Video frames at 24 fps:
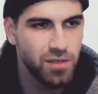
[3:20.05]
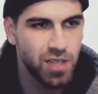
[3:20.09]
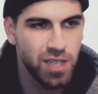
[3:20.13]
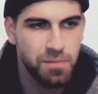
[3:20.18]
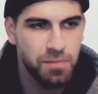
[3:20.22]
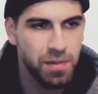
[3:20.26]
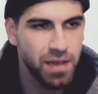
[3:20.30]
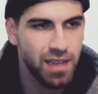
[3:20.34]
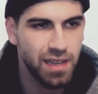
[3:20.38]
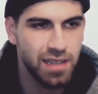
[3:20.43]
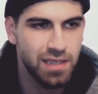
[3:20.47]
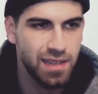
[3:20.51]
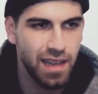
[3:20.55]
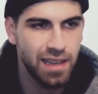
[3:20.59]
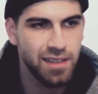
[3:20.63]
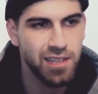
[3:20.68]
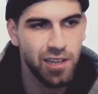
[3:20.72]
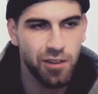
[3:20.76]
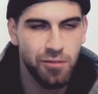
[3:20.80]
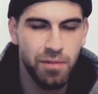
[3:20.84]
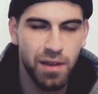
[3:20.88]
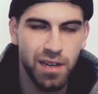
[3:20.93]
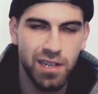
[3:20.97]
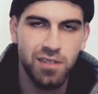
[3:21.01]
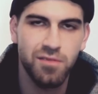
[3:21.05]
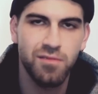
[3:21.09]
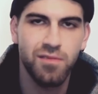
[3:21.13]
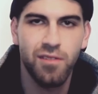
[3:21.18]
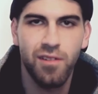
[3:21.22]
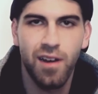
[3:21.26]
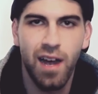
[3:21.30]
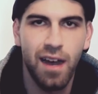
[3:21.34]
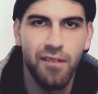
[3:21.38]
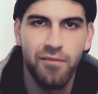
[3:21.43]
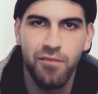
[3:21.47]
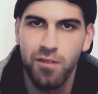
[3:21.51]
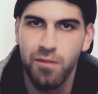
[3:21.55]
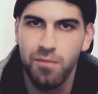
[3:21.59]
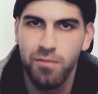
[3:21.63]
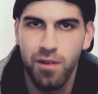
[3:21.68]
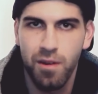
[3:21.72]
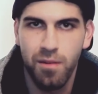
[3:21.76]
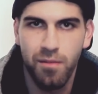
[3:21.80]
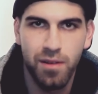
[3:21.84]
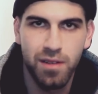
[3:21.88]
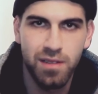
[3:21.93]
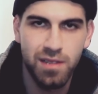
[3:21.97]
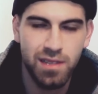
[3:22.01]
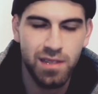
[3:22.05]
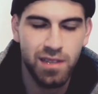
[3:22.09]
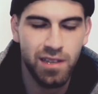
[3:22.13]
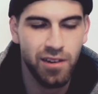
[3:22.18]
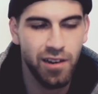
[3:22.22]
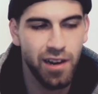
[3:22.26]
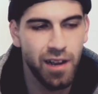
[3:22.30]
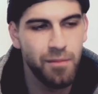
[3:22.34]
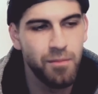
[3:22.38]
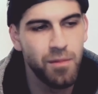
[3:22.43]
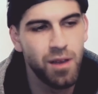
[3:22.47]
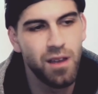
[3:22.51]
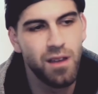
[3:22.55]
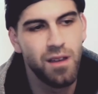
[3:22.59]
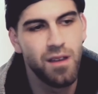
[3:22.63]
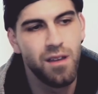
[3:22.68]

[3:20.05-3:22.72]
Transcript: just because they took pictures of their iPhone and put them on Instagram.